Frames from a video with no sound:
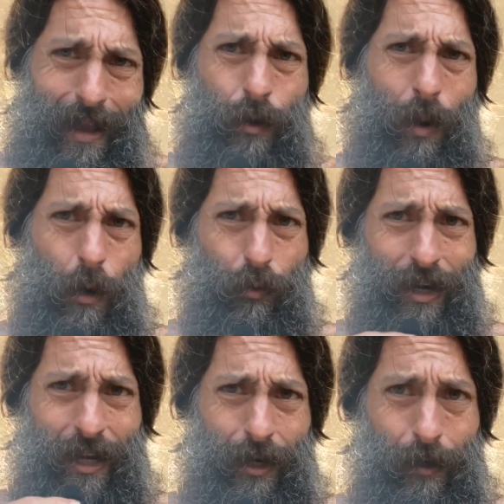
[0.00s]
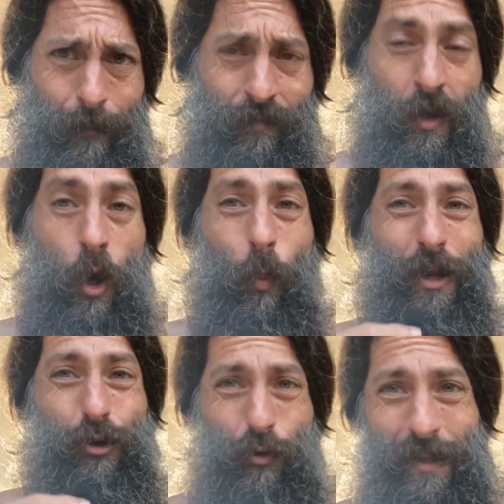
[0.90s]
and why we're here,
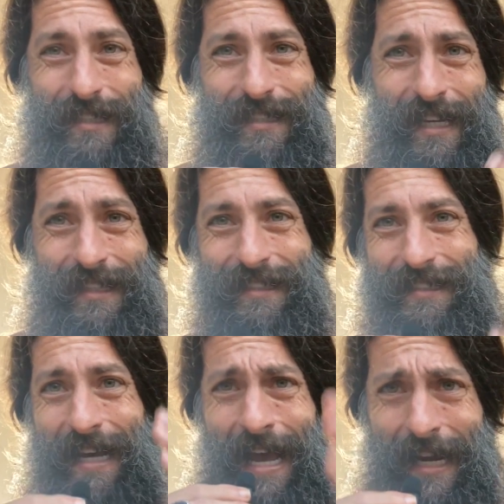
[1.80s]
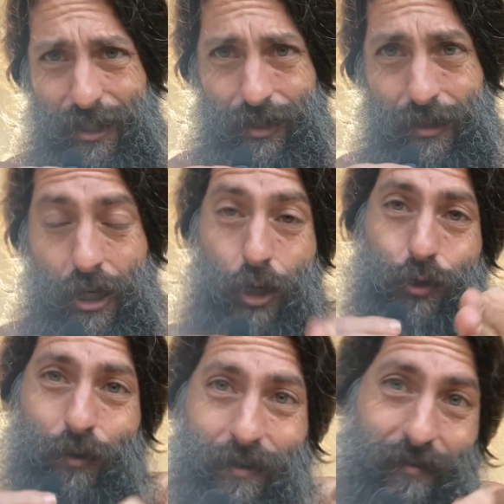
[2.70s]
we do these things, these actions
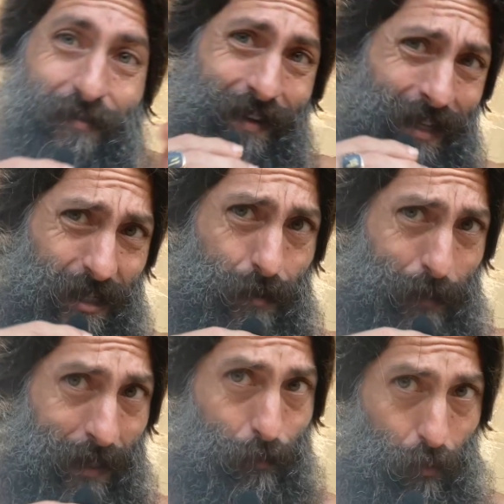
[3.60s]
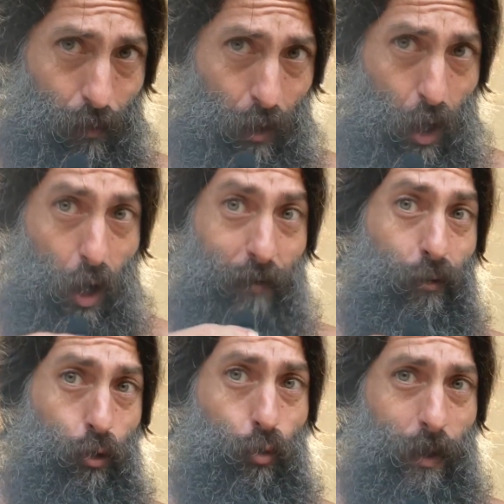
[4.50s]
to convince people of
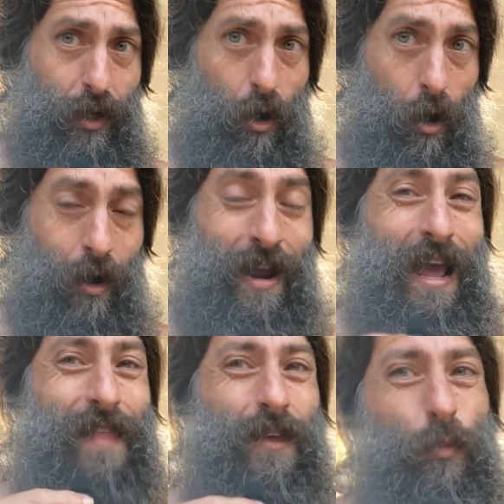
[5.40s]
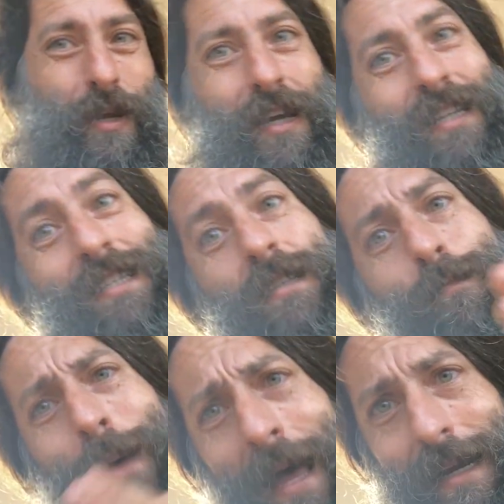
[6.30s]
who we are, and then we
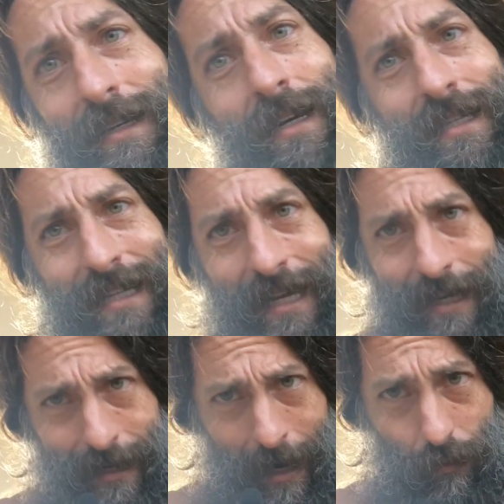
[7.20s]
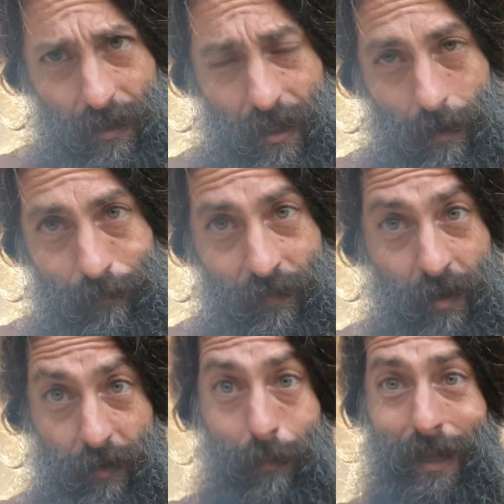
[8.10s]
expect to get an outcome,
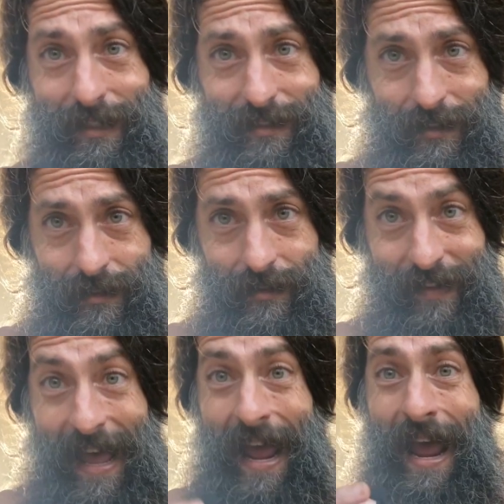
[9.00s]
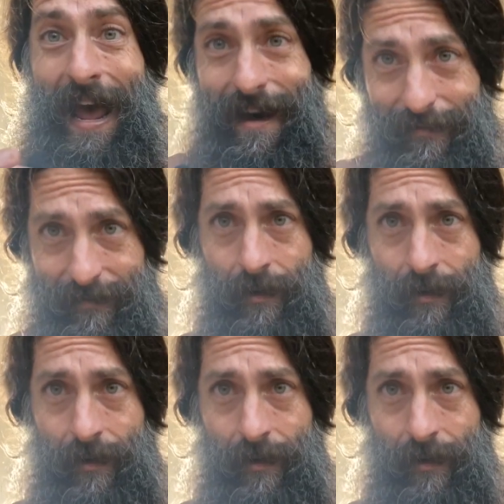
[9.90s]
the blessings, the have.